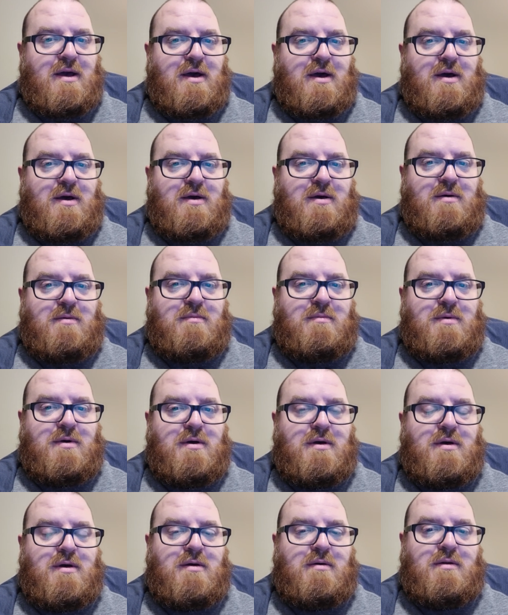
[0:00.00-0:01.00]
um,
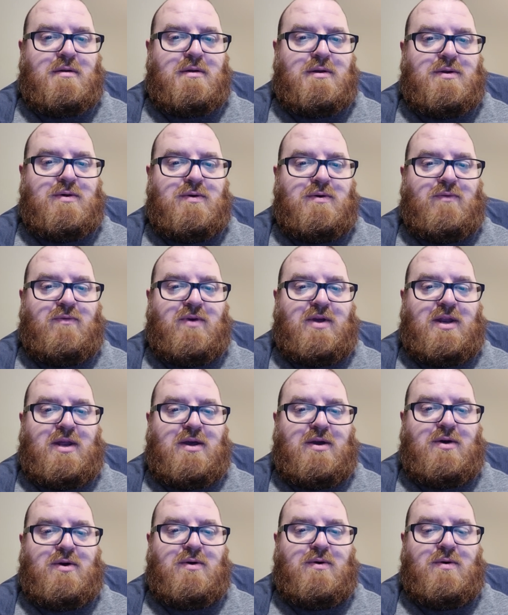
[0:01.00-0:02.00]
do a
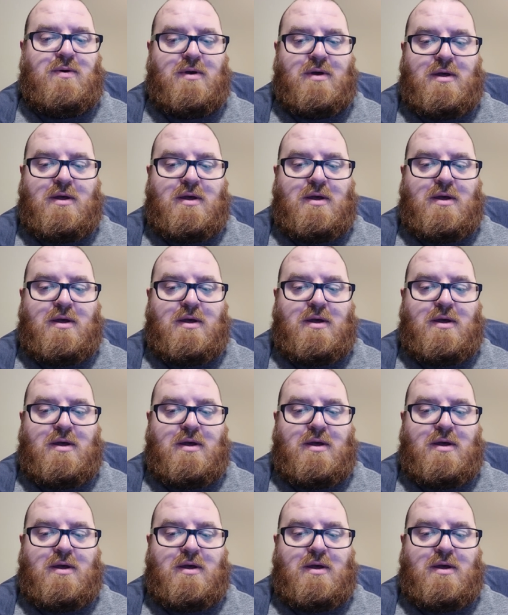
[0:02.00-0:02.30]
video